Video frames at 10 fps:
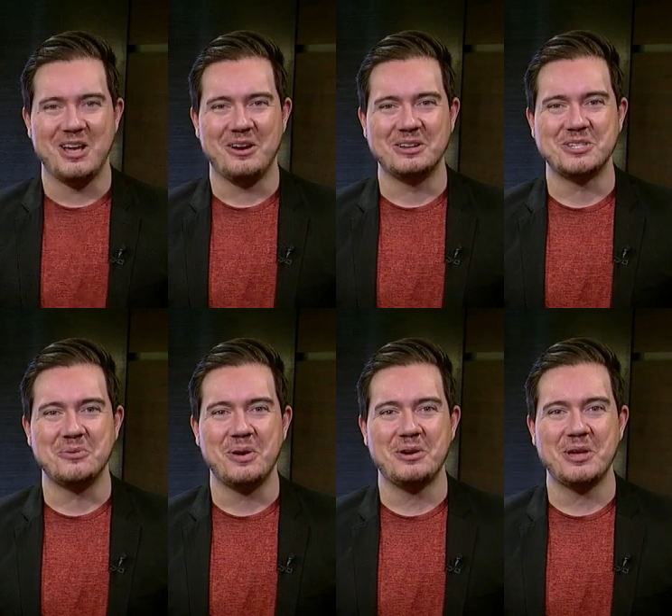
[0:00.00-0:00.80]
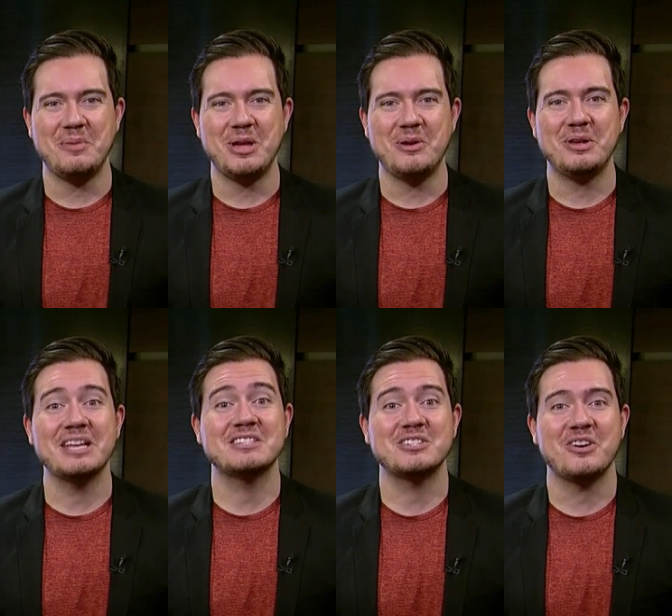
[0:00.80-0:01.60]
All right, so where can we go to
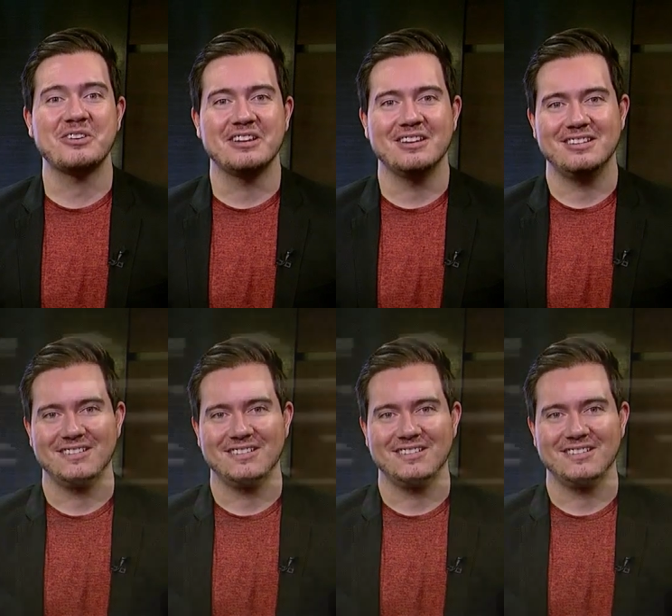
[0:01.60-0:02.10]
get started?